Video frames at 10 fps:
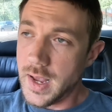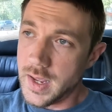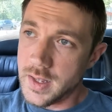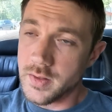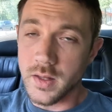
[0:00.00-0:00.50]

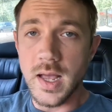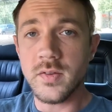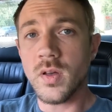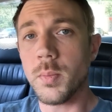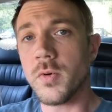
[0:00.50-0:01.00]
and the
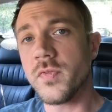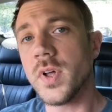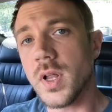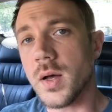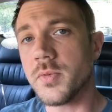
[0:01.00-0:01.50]
last couple
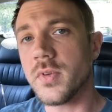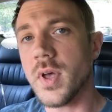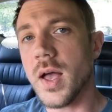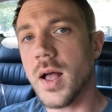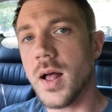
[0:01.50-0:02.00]
fill-ups,
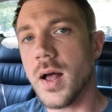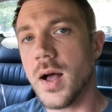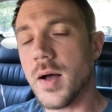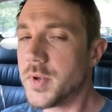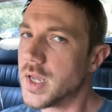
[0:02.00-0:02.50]

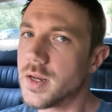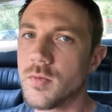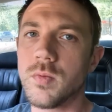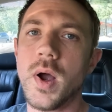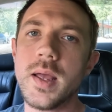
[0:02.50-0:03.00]
I've been
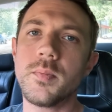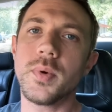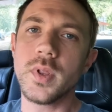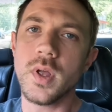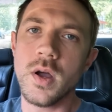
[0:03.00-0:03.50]
getting right
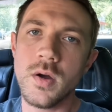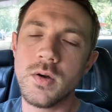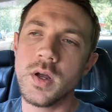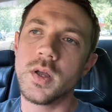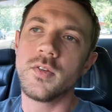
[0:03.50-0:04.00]

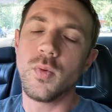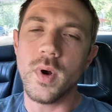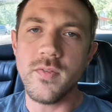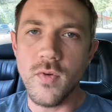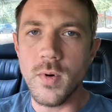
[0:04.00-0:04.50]
below
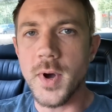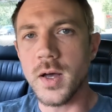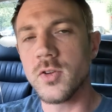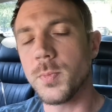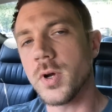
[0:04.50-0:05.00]
24
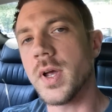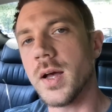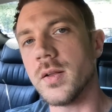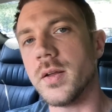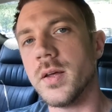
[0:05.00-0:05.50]
miles per
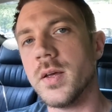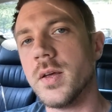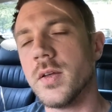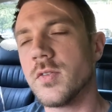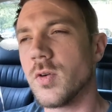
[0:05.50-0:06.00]
gallon.
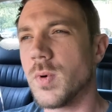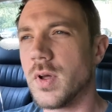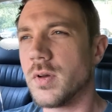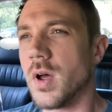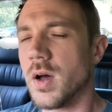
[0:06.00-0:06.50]
So
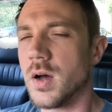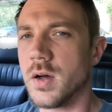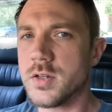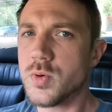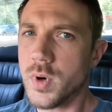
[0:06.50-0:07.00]
around
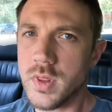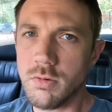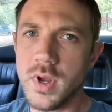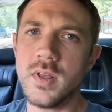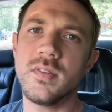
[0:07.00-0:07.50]

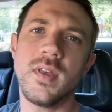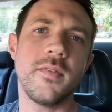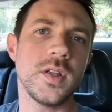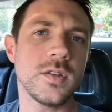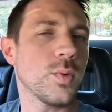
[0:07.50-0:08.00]

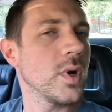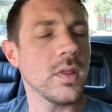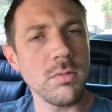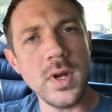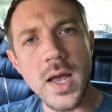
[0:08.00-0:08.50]
23.7,
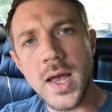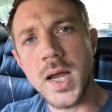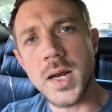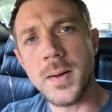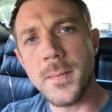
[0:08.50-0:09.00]

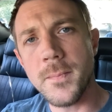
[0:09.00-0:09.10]
23.8,